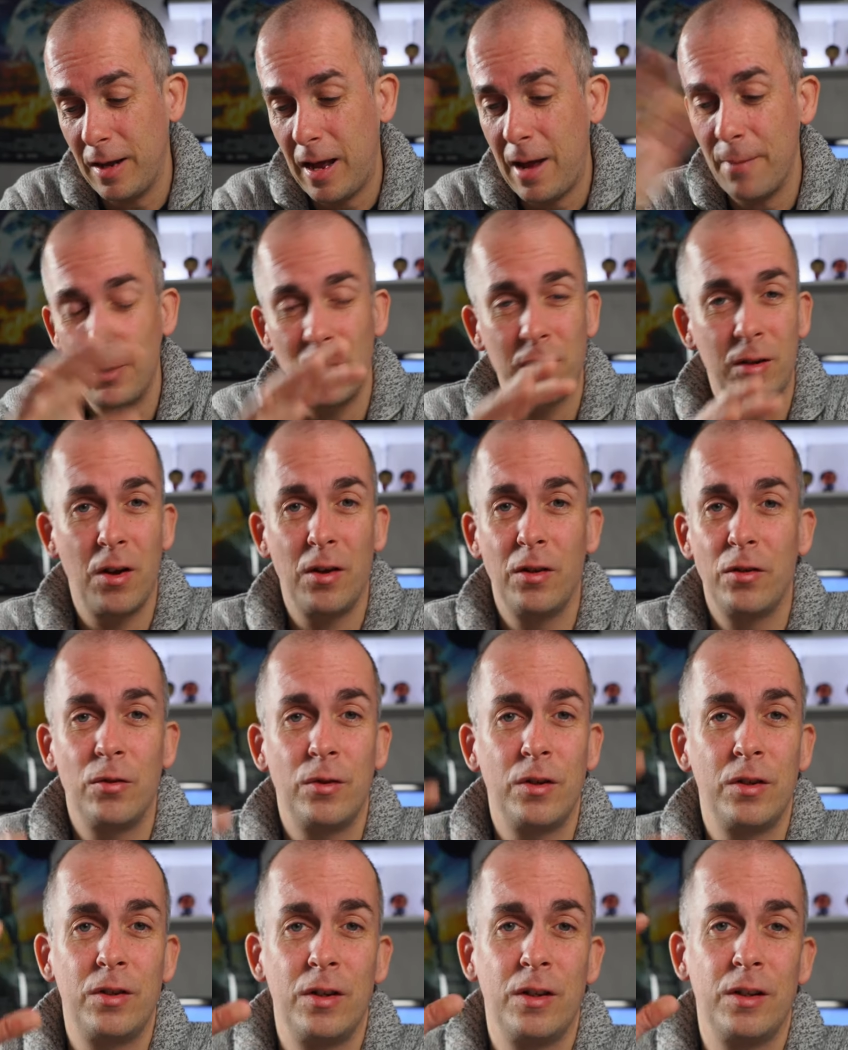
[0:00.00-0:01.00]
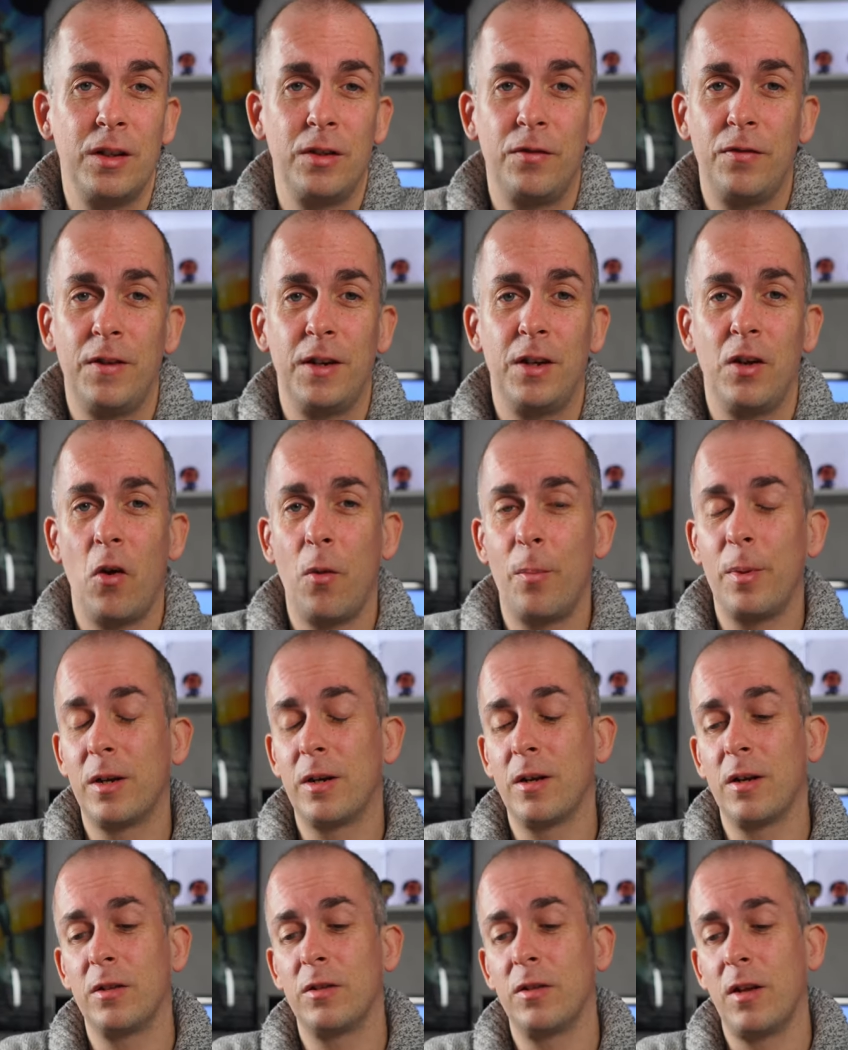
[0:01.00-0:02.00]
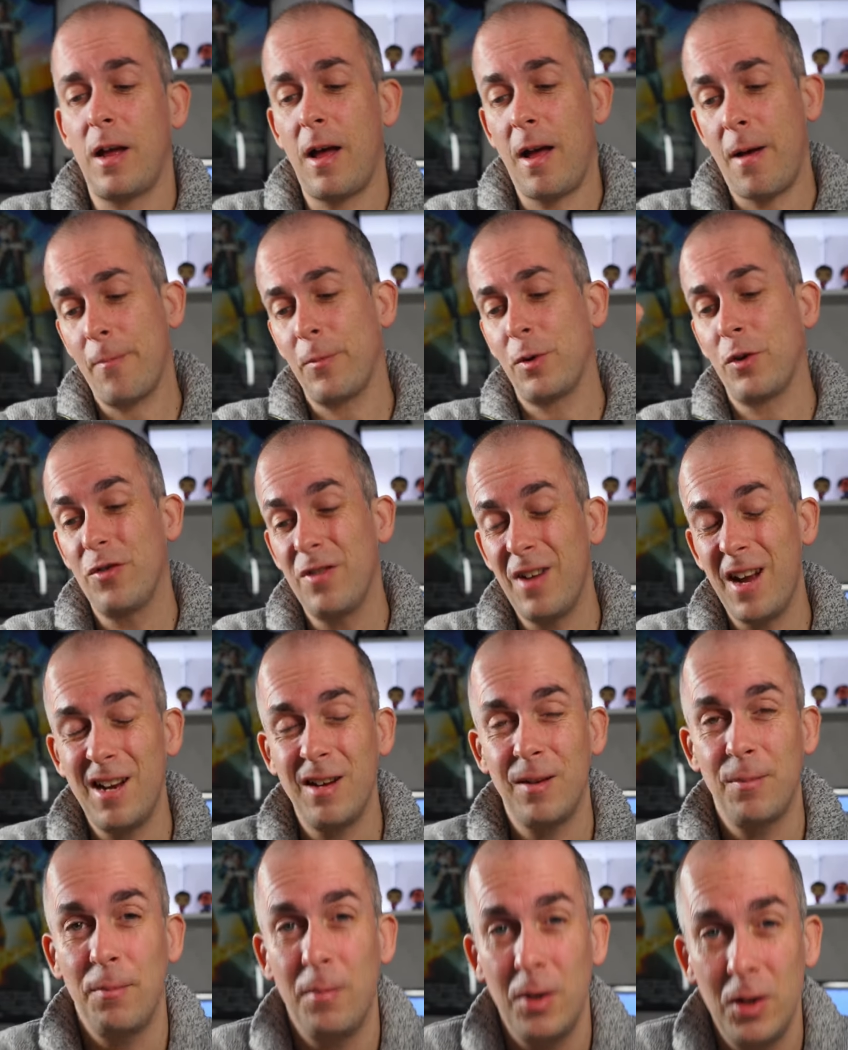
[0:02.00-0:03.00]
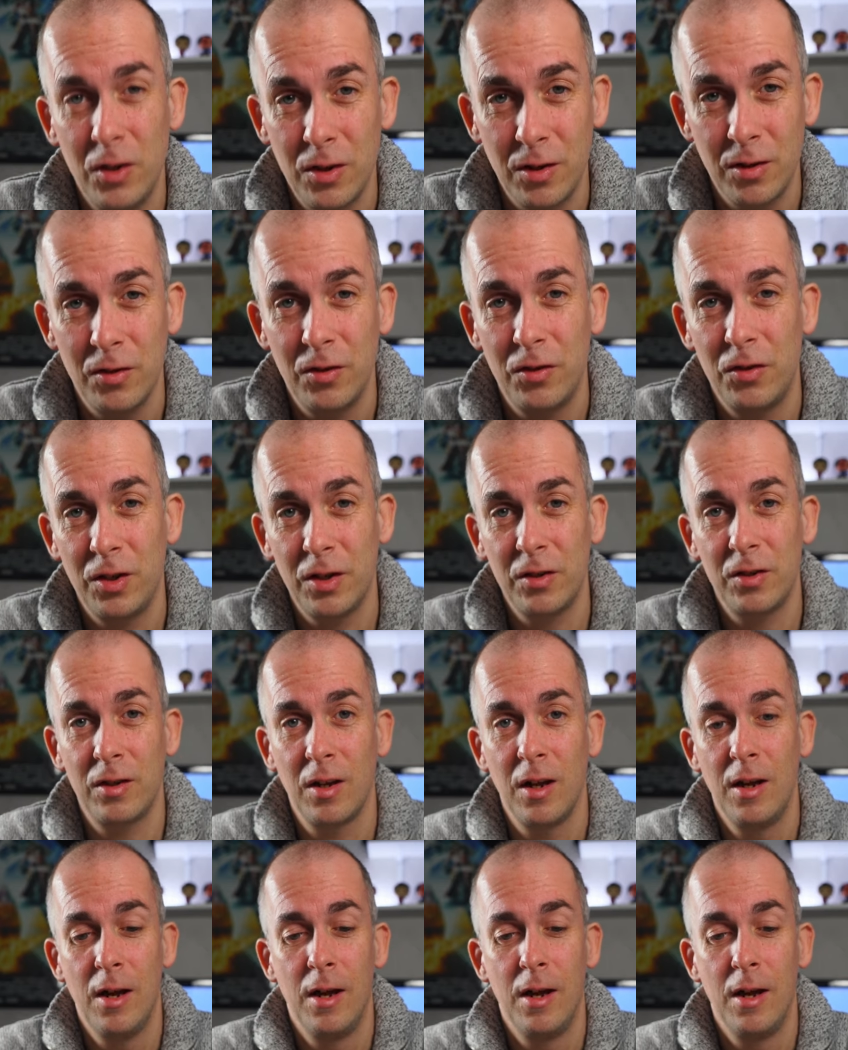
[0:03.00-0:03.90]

I'm not gonna do this in this video because I'm creating missions, just